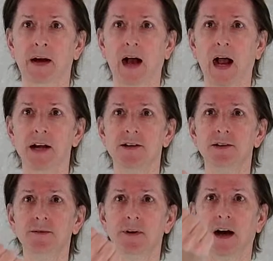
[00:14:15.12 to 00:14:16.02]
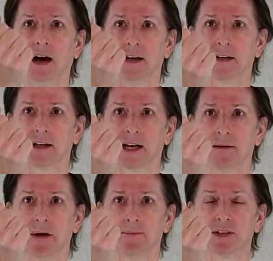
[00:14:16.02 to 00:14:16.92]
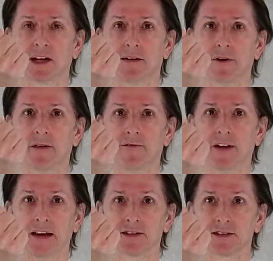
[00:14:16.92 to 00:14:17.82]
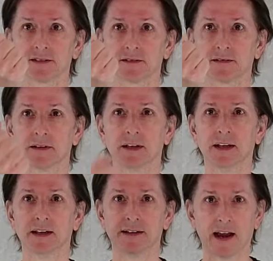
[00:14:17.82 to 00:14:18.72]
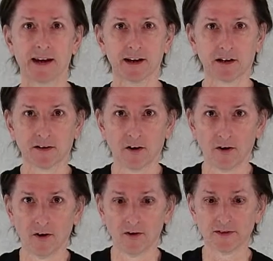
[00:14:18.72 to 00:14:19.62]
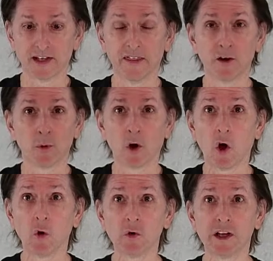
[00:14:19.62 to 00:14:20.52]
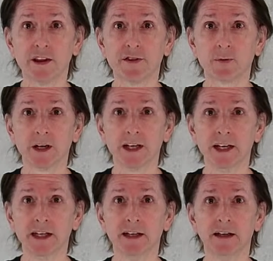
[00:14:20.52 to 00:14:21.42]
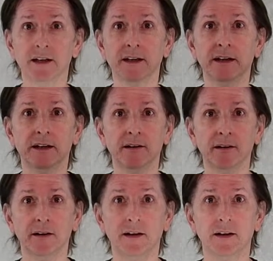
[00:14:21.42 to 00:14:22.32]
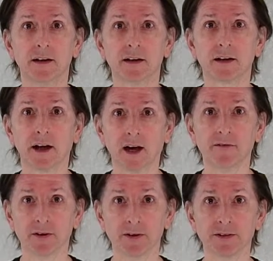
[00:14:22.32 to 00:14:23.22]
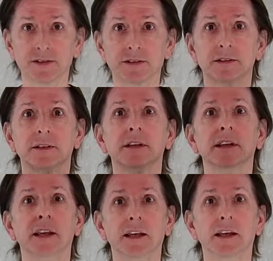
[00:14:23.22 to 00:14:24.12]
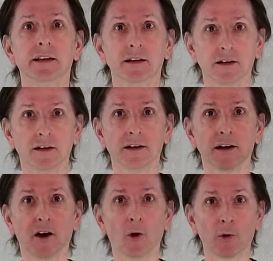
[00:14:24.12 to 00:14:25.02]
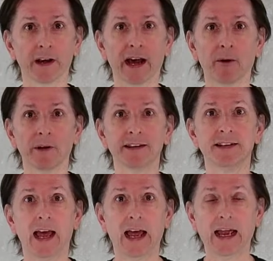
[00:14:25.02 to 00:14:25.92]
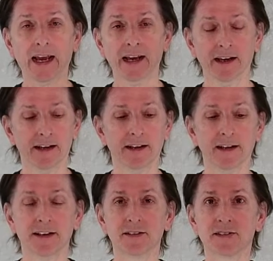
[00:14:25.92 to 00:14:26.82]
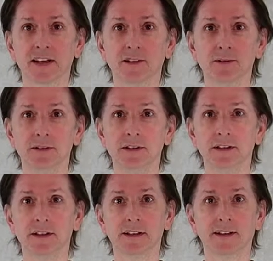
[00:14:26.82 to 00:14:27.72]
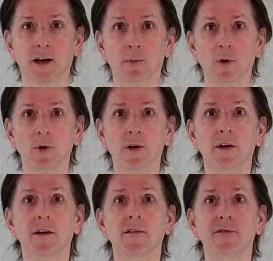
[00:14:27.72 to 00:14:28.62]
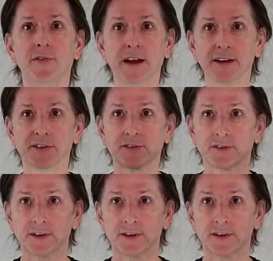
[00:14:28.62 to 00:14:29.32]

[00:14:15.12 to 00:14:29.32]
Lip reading: I do not come up to cover the face. Taika said there were only 3 covers in Okinawan Te: single, double, face.